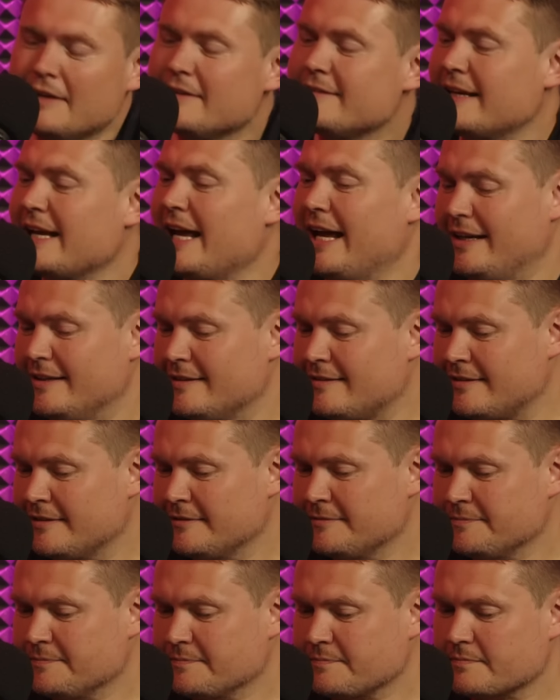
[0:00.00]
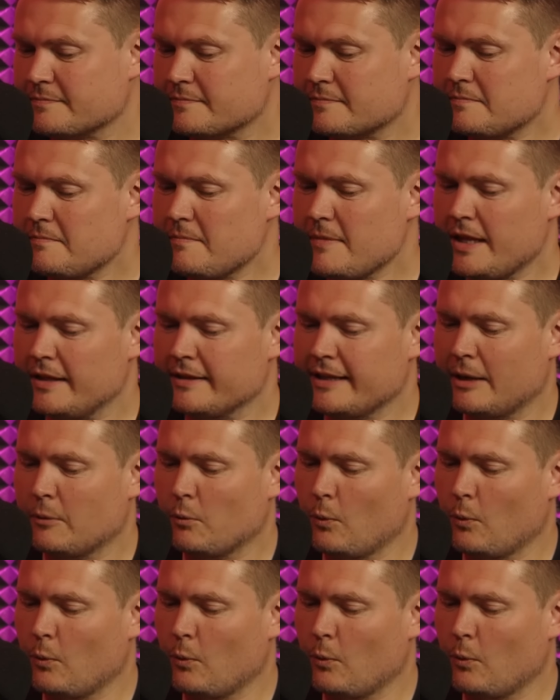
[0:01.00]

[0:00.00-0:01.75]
Thing is, that